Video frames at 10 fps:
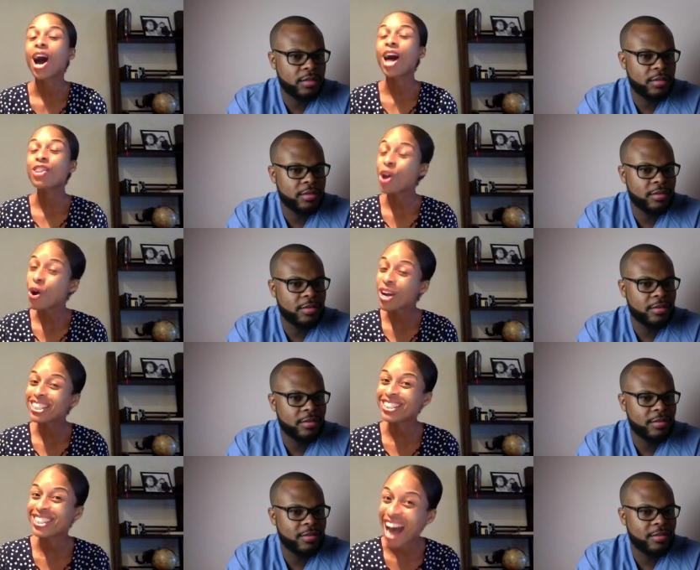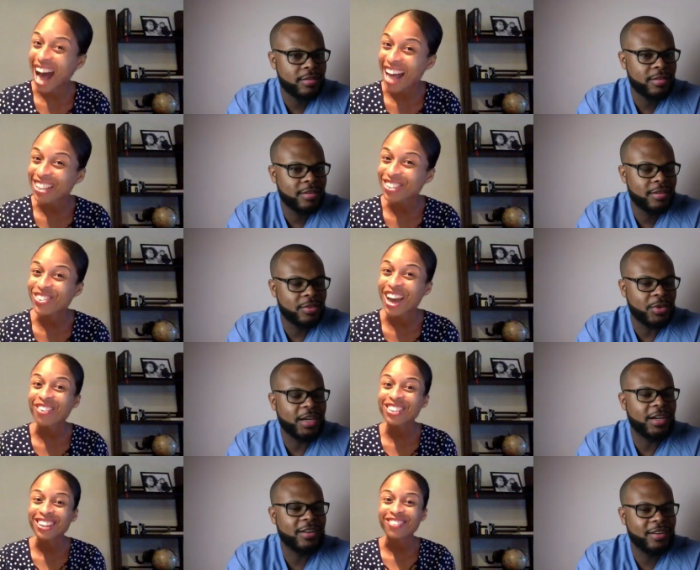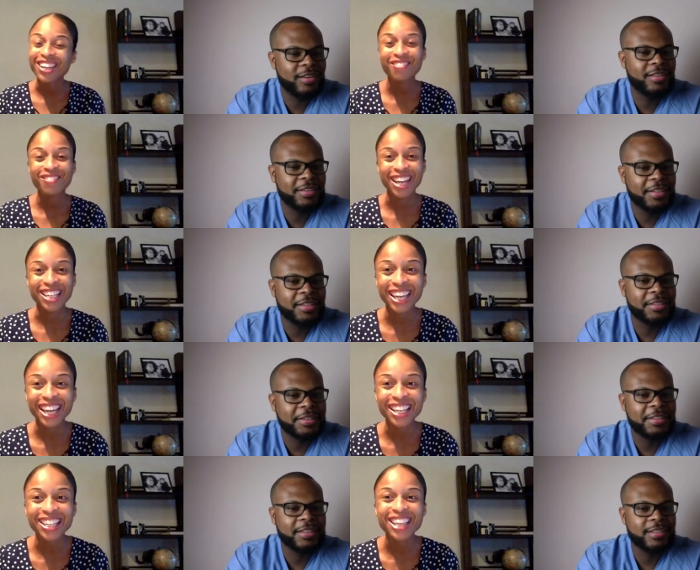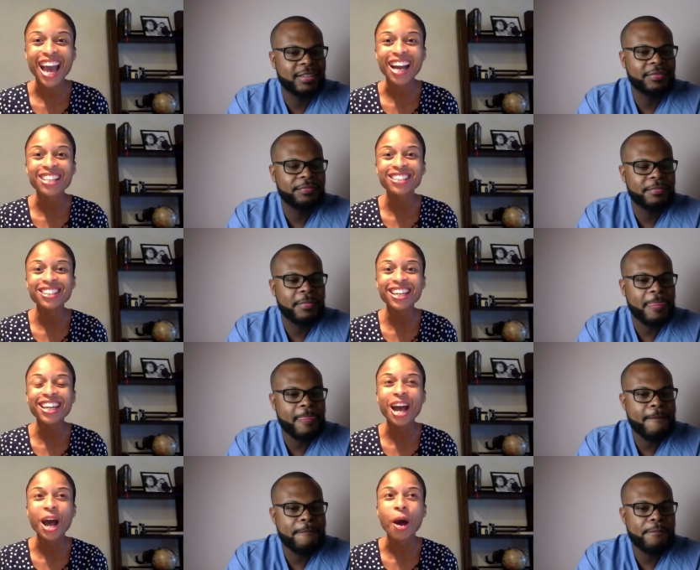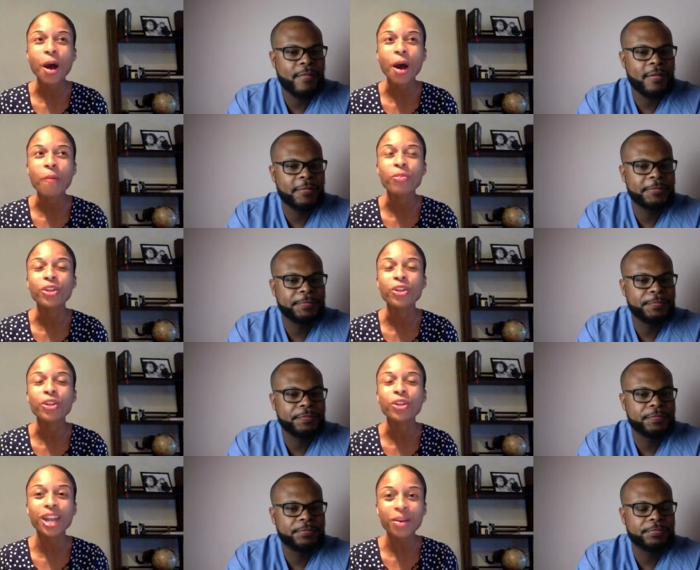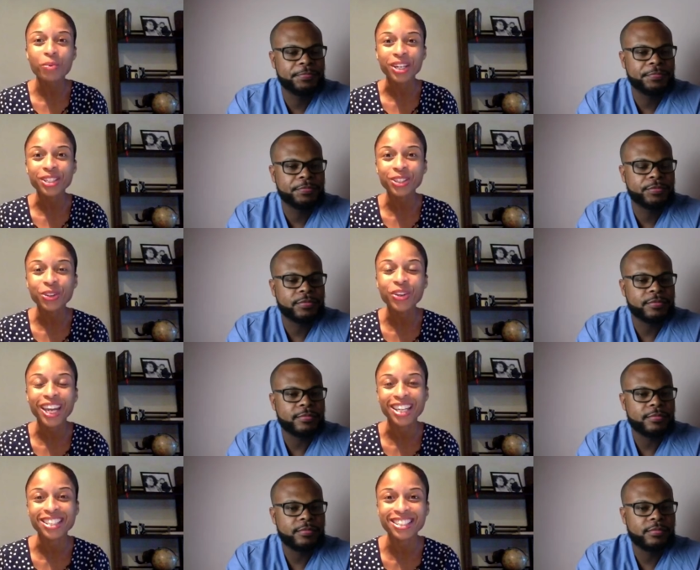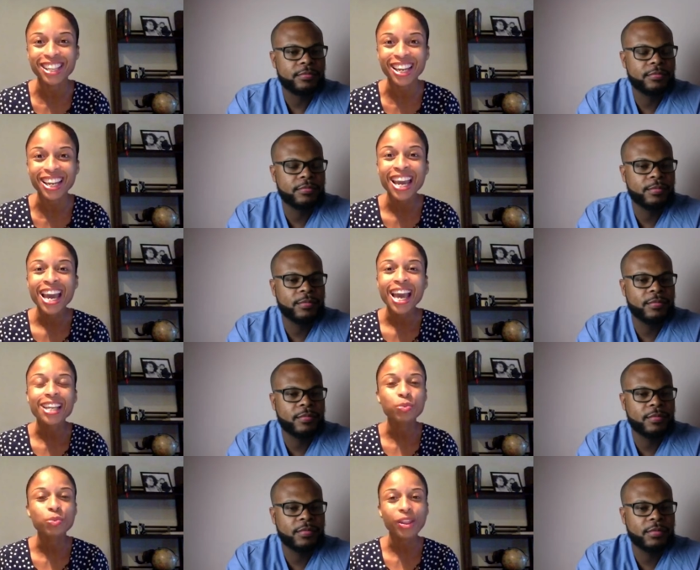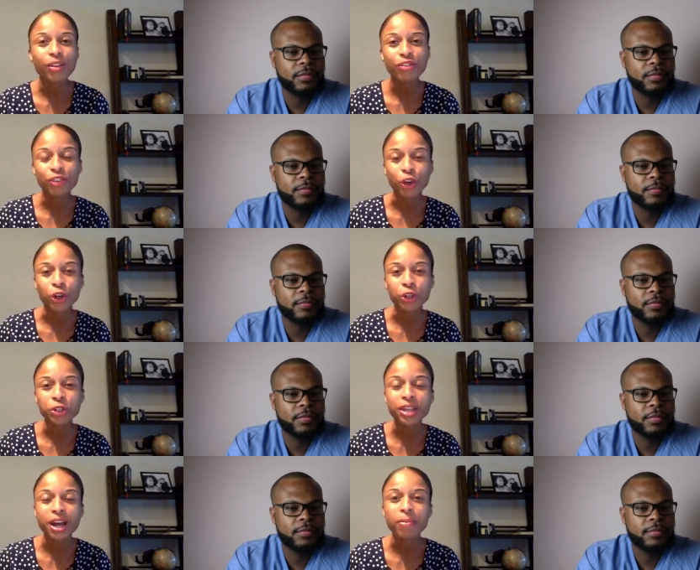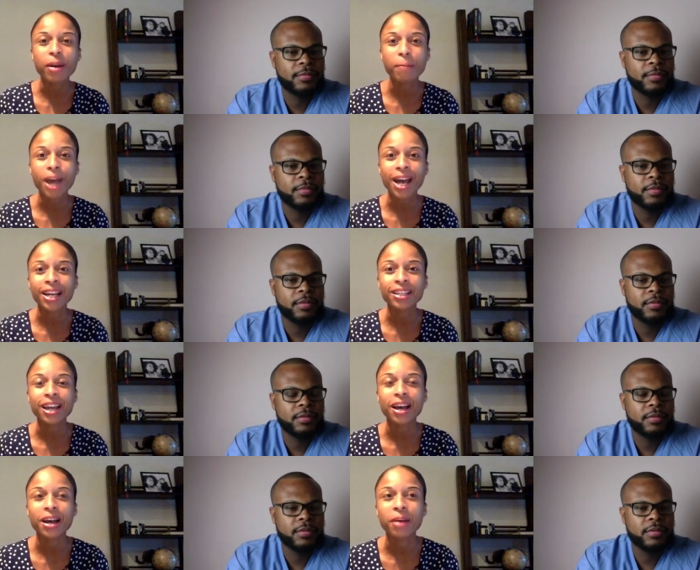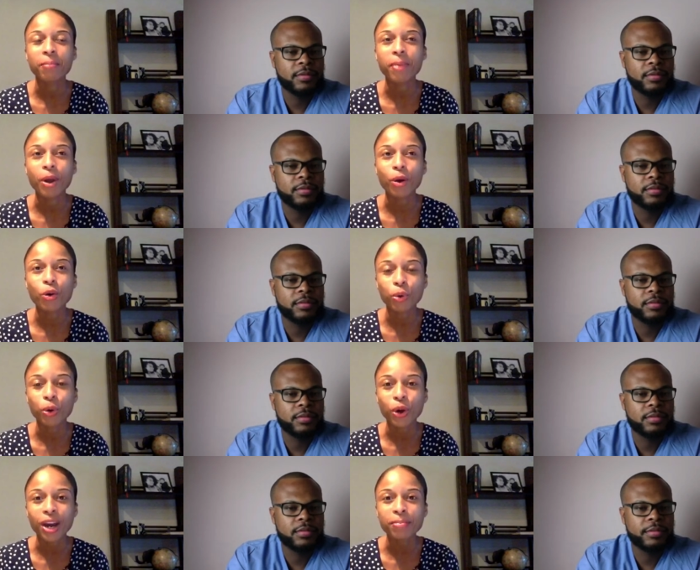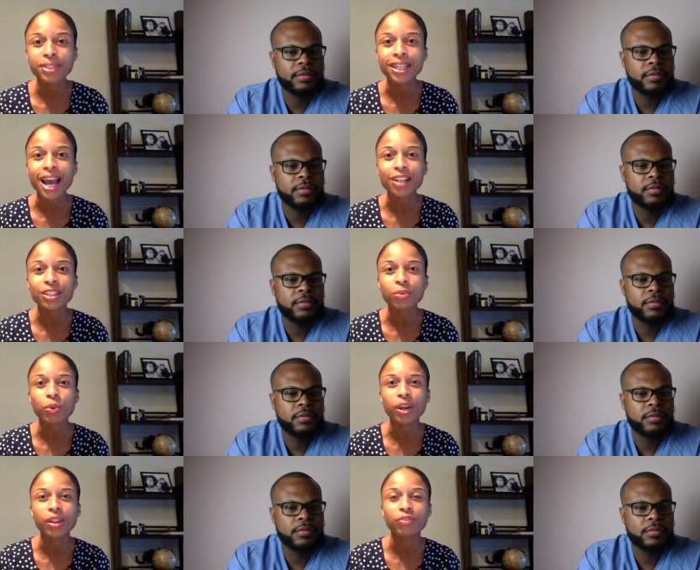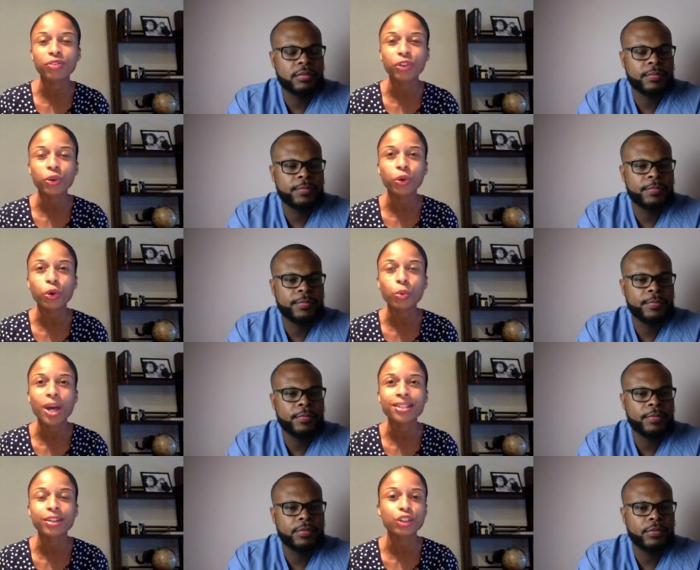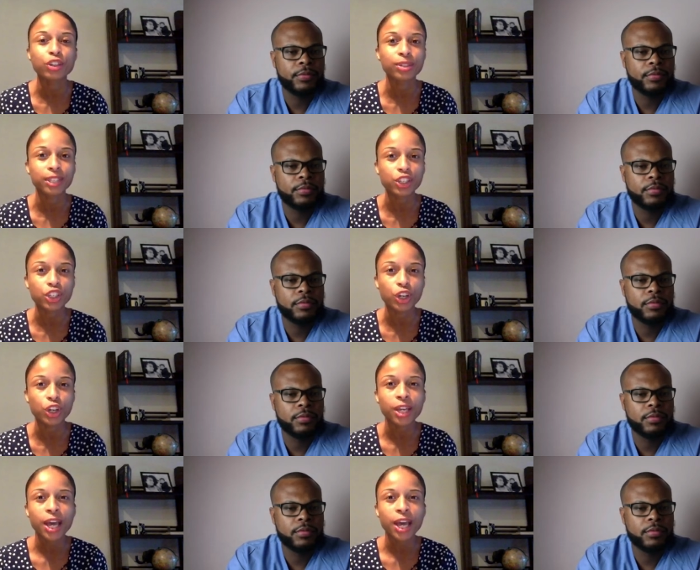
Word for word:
Speaker 1: No, I did not. So that was definitely an advantage. Actually, um, the school that I went to in Kansas City is one of the first um, combined um, medical programs, and actually one of the fewer ones that are still six years.